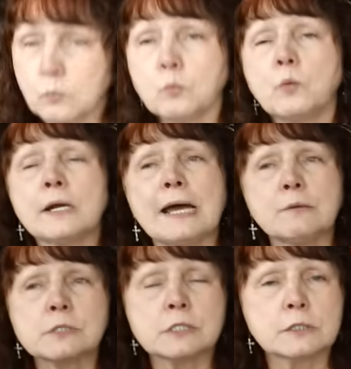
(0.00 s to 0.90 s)
when I
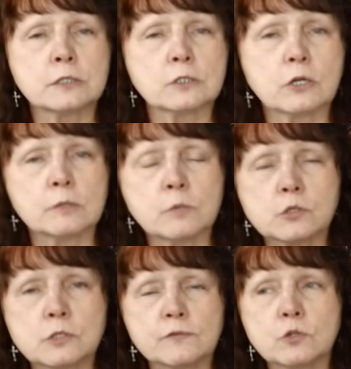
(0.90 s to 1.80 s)
was a little girl,
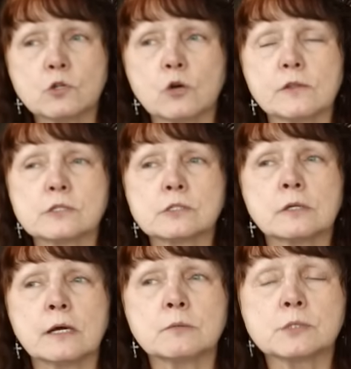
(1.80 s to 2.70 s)
most of you know this,
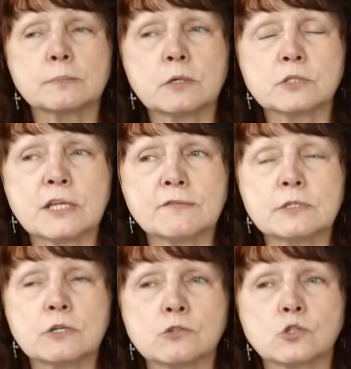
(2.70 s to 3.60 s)
I was about
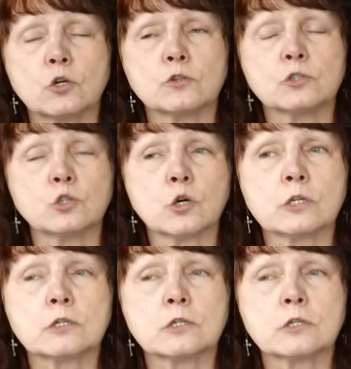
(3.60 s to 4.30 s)
seven years old. The Lord